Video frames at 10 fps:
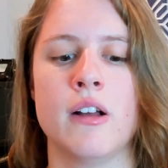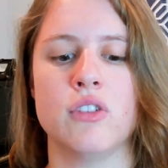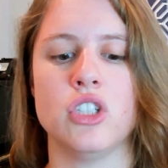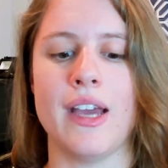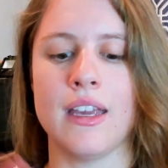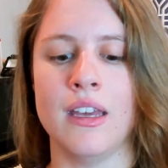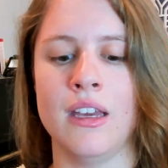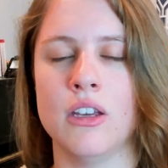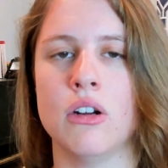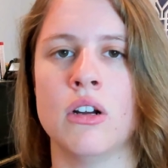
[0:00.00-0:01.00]

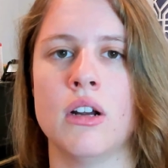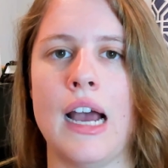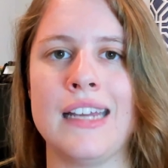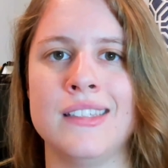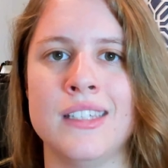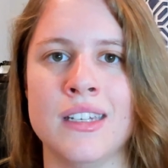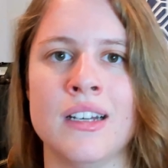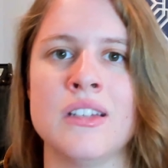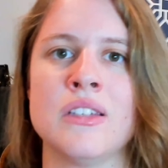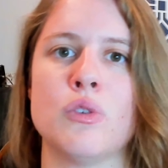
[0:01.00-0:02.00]
checking your
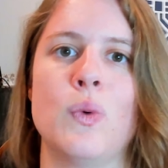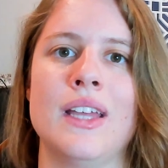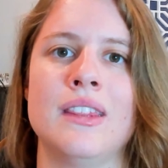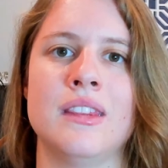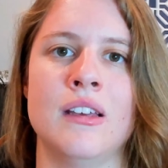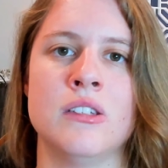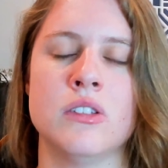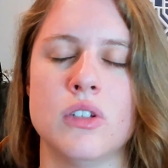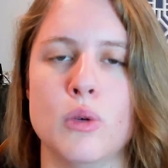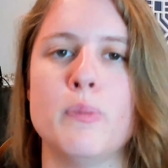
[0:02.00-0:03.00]
ideas with these
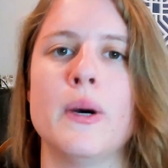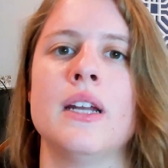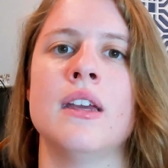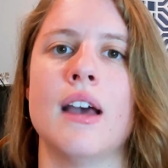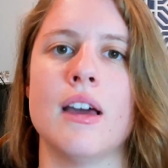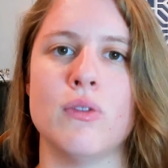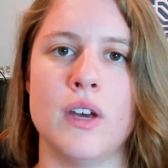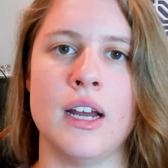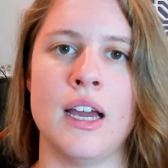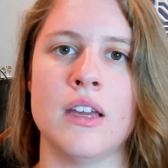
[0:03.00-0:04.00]
TubeBuddy and
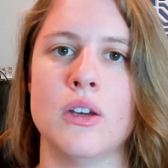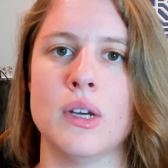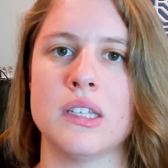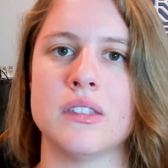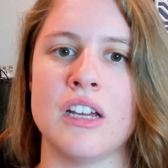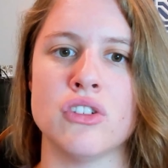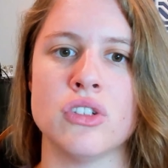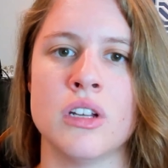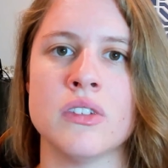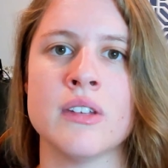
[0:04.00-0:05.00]
vidIQ extensions,